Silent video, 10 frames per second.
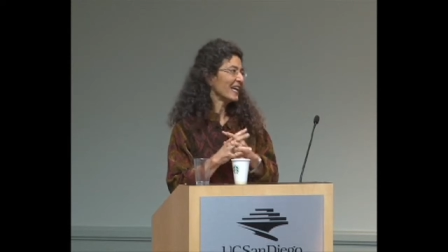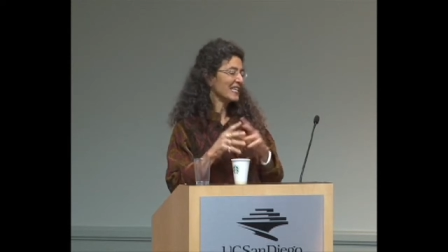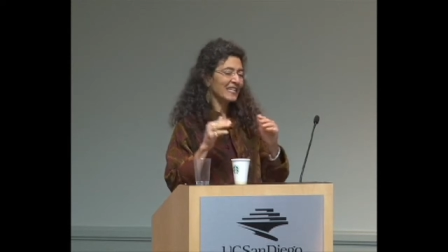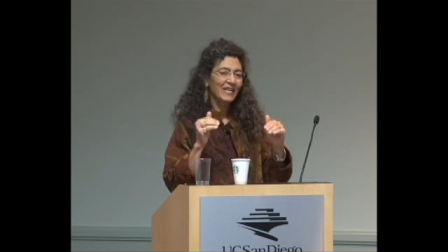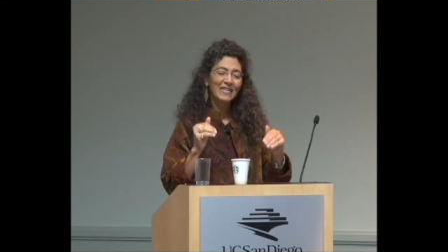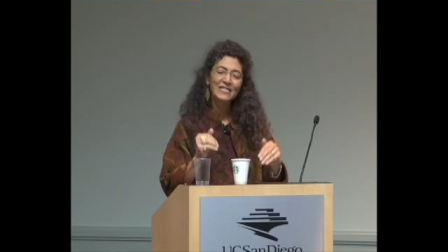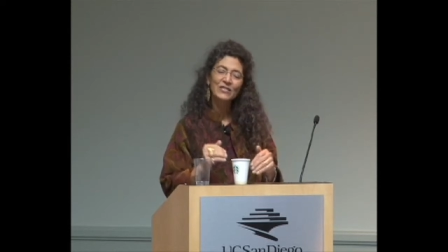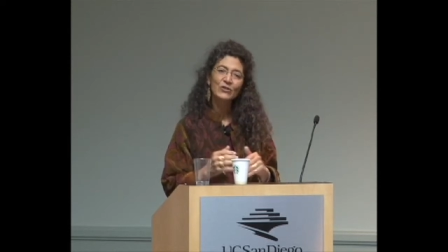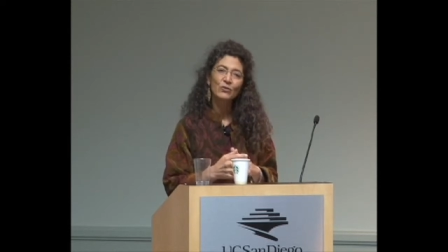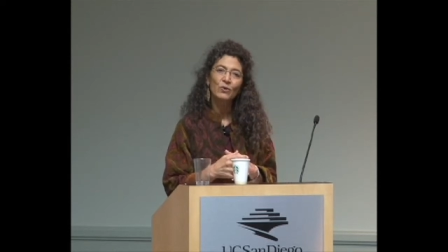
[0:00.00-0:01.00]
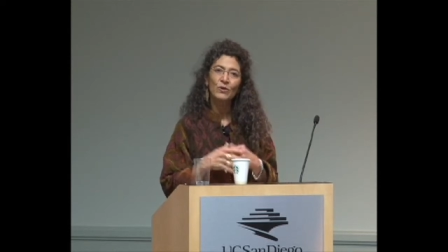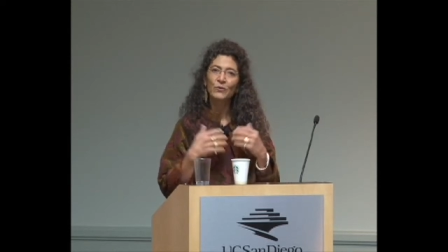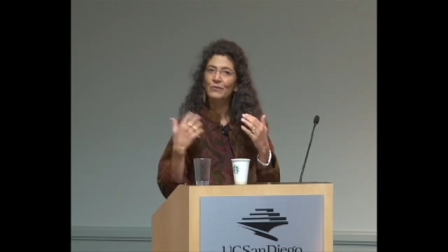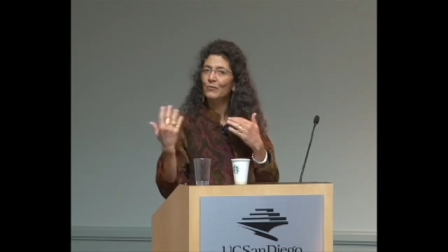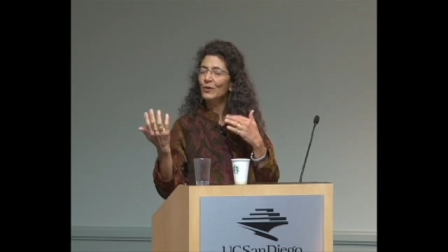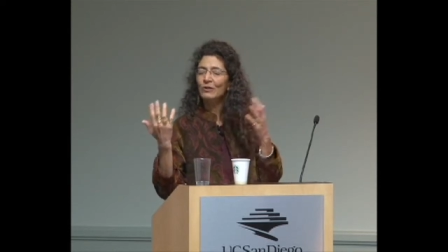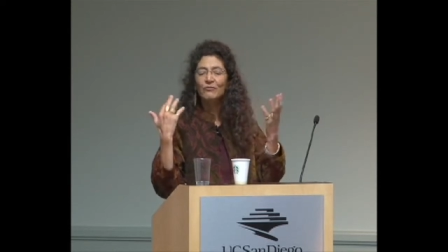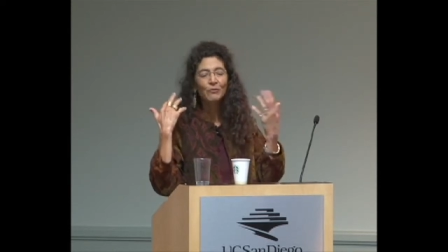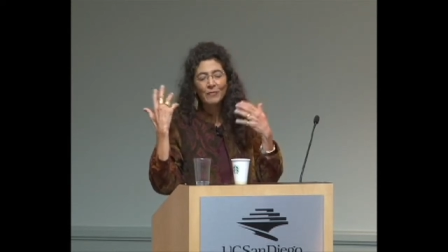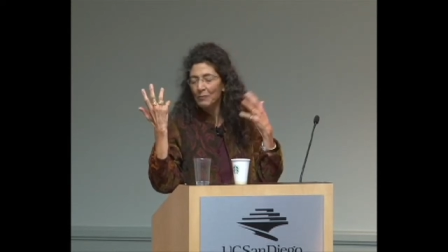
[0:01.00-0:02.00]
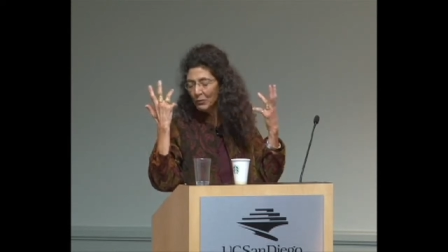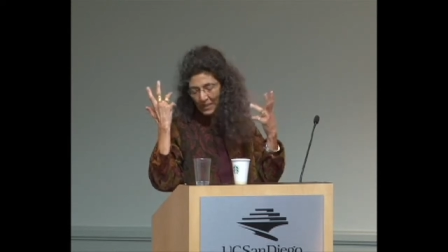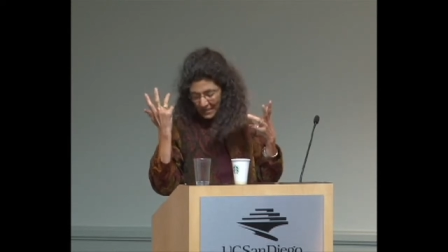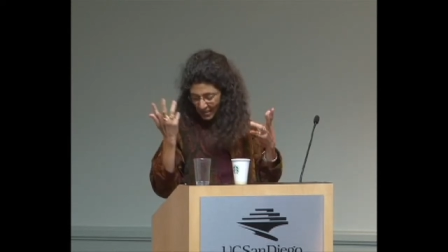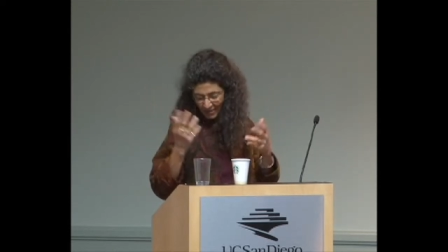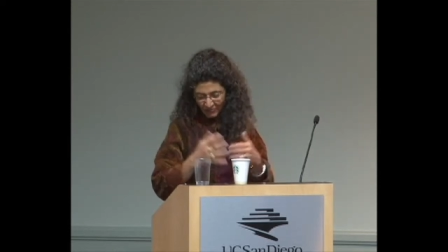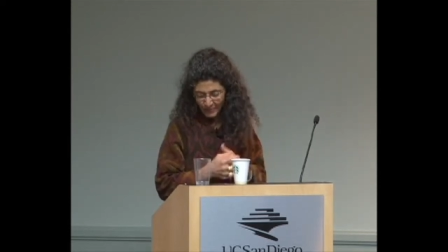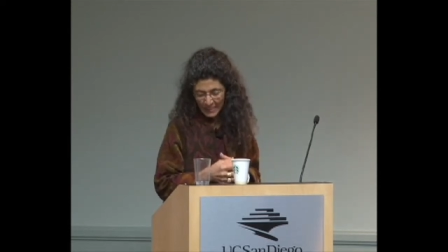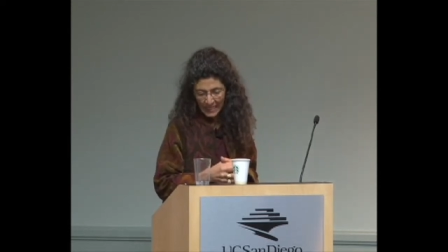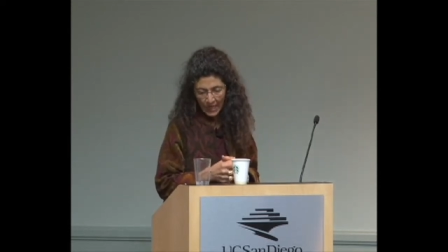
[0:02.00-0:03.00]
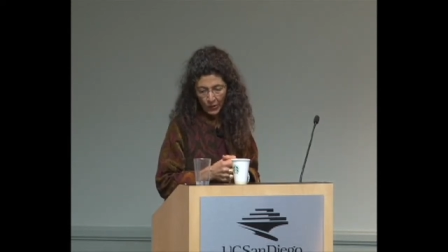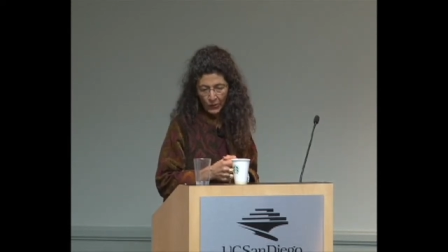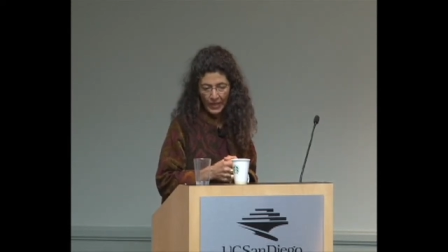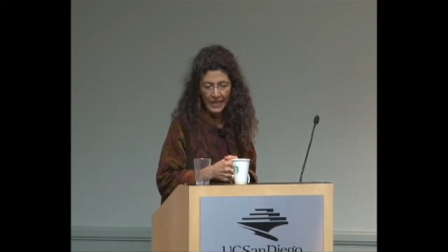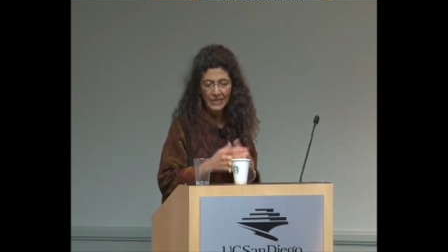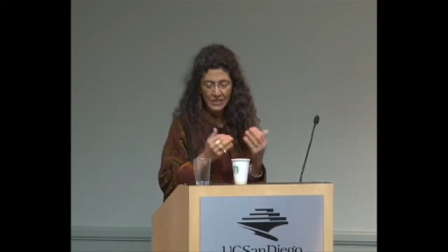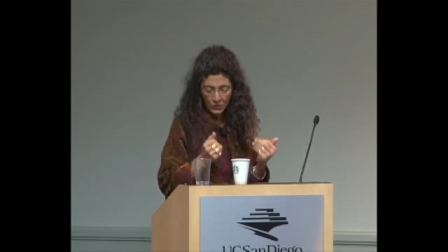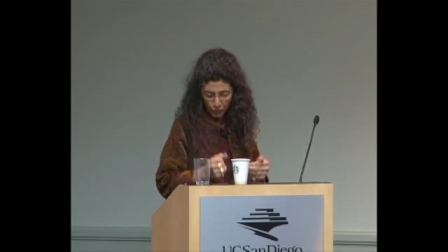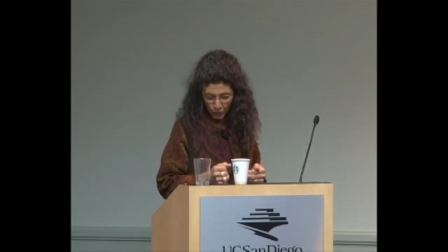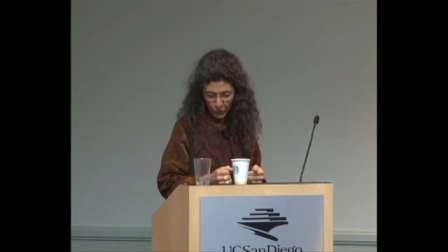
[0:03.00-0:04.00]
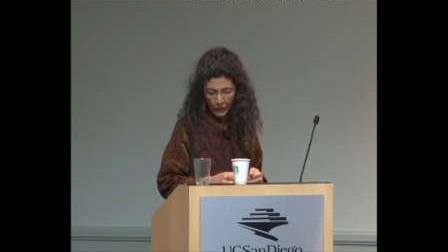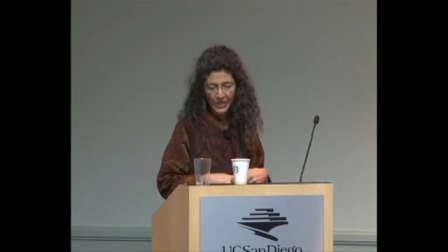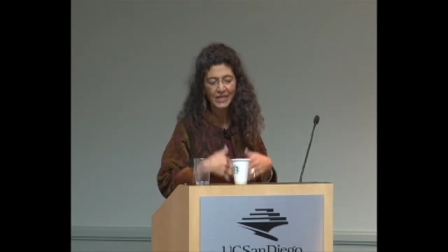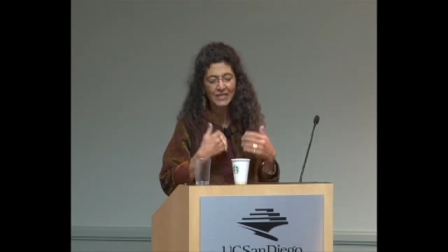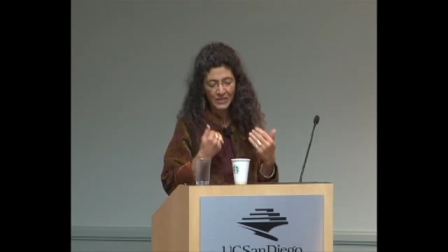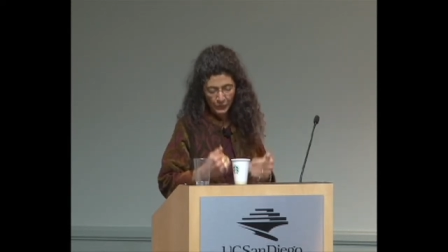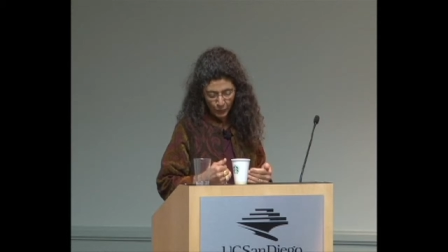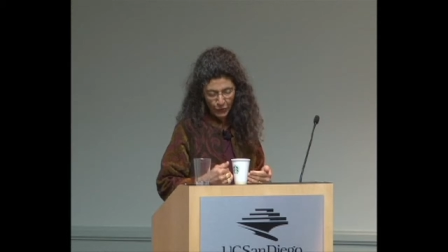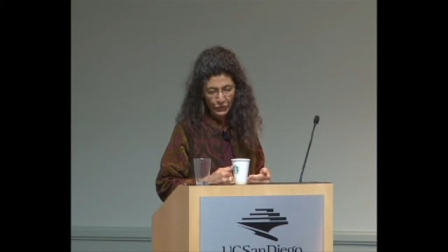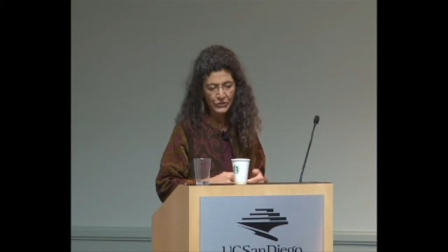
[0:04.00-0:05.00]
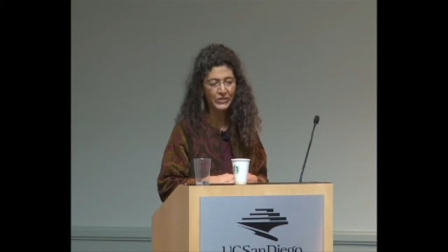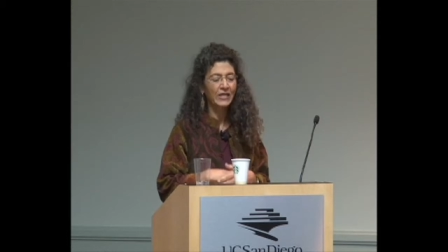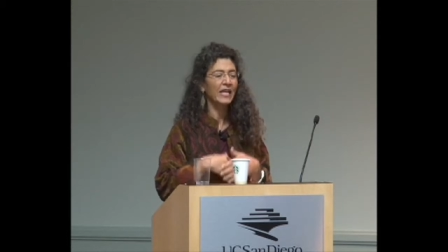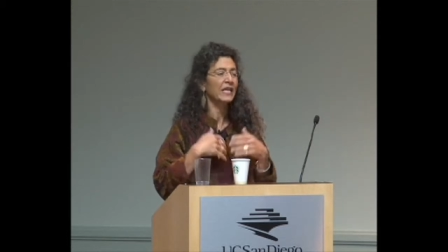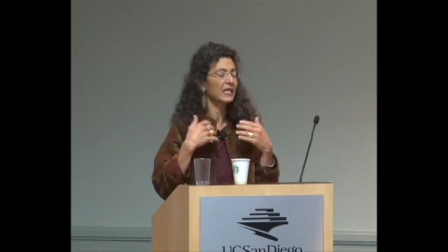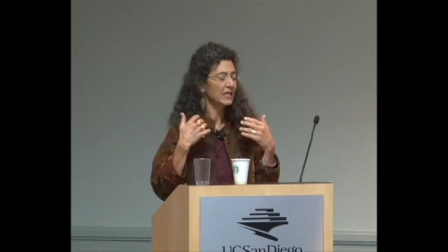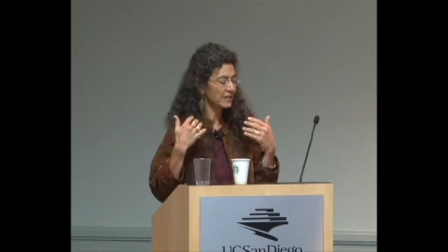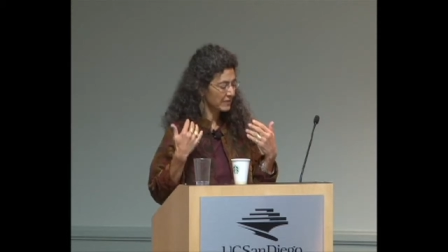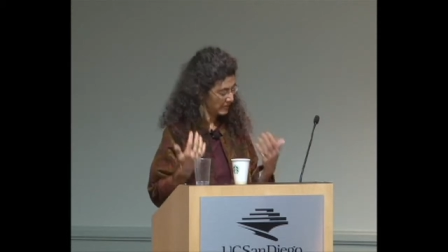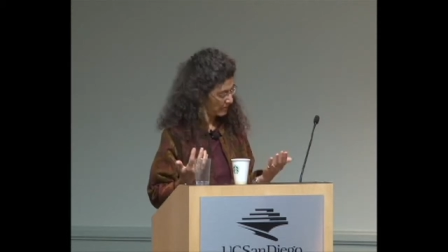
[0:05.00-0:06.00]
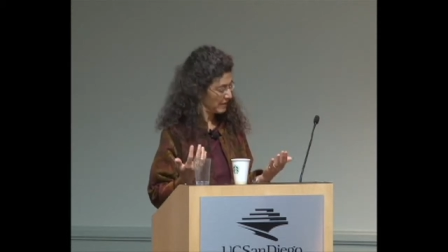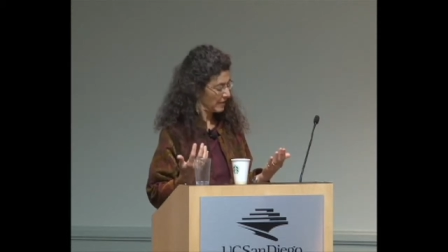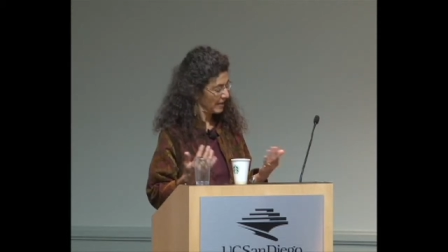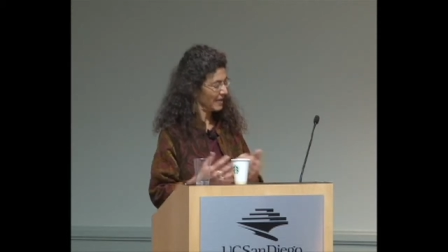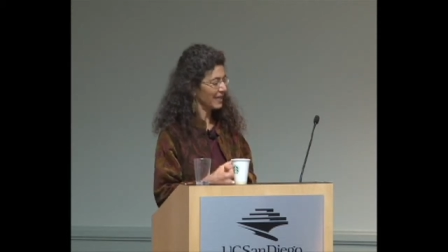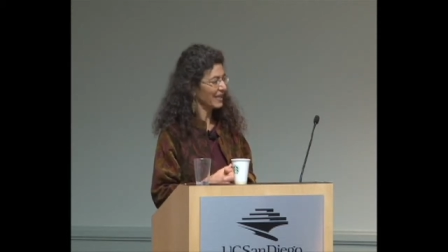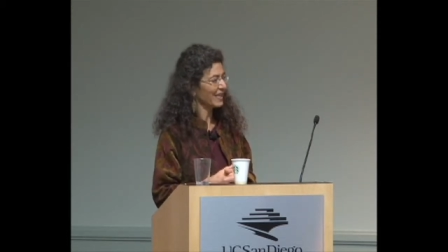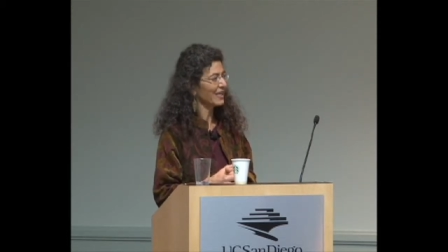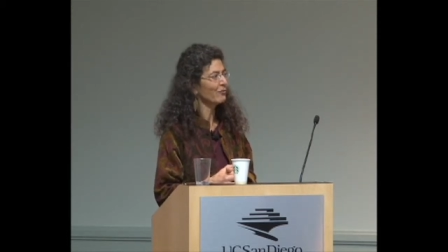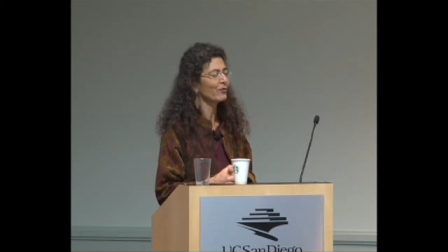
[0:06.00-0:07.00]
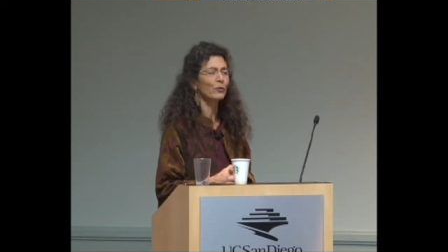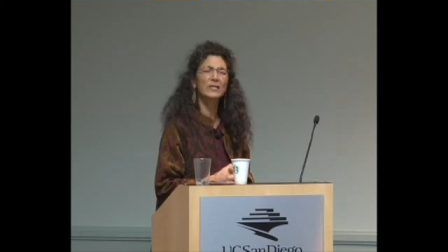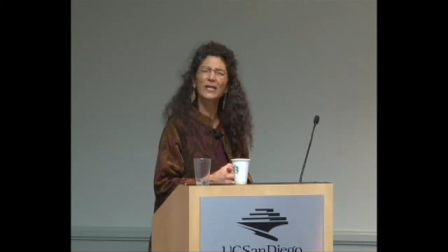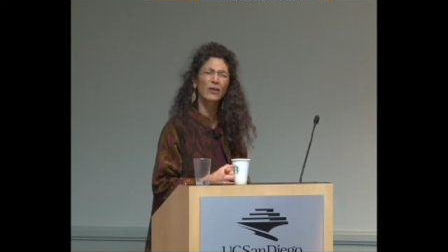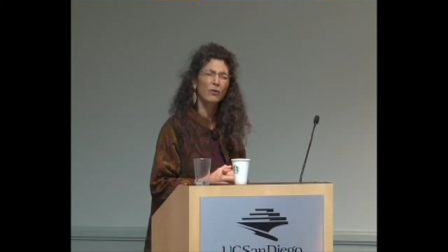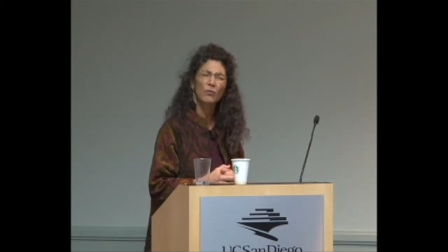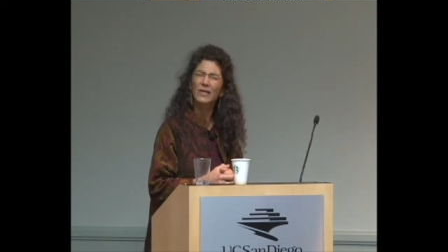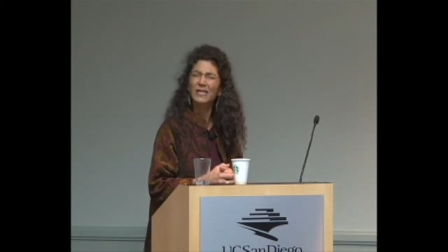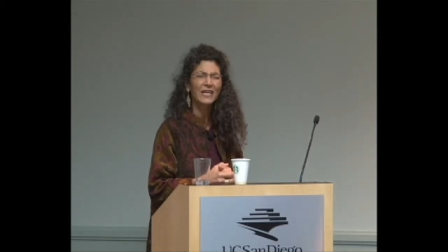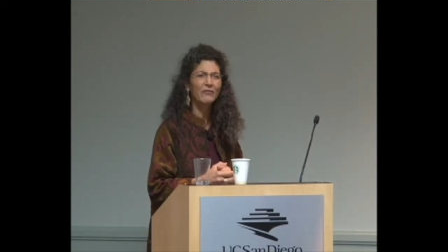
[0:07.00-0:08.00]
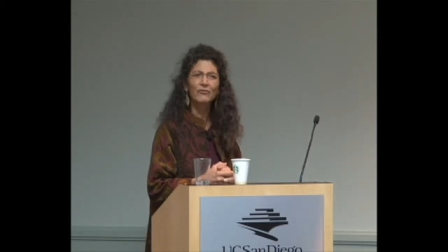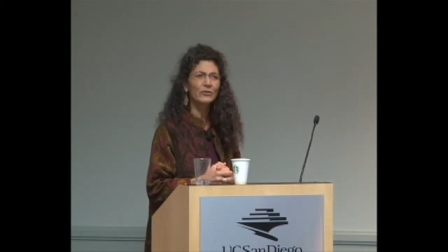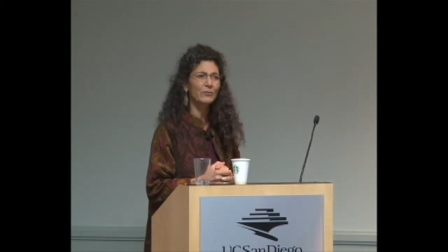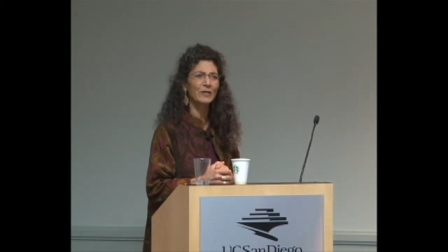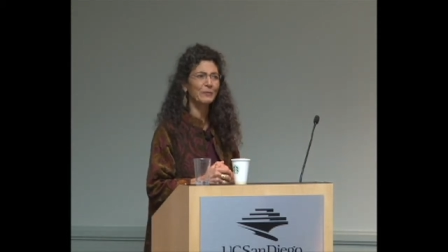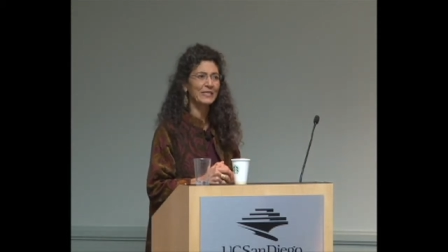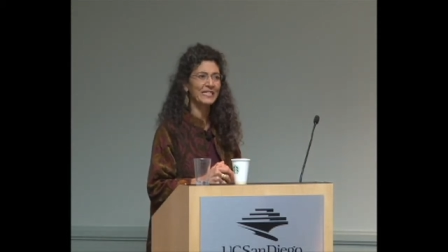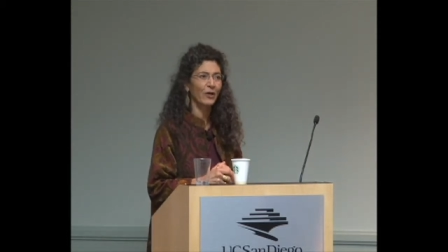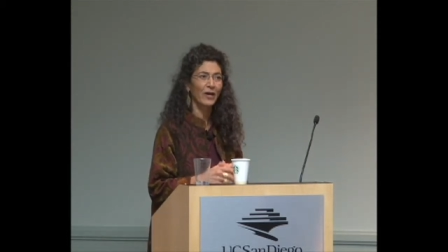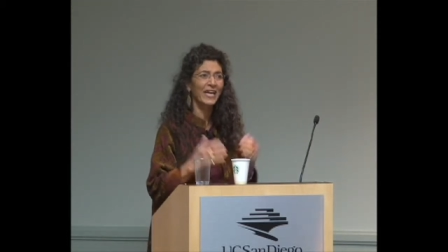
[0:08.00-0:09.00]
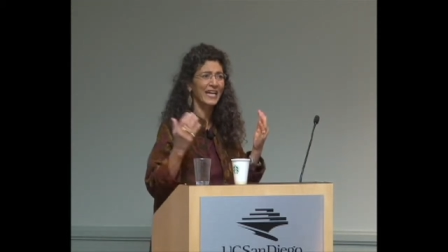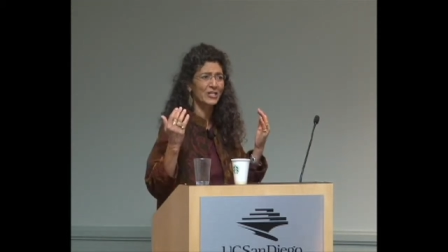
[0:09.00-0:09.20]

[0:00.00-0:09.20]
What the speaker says: as I listened to all the wonderful memories of Massao and his work and his person and his influence, I thought, when did I first meet Massao?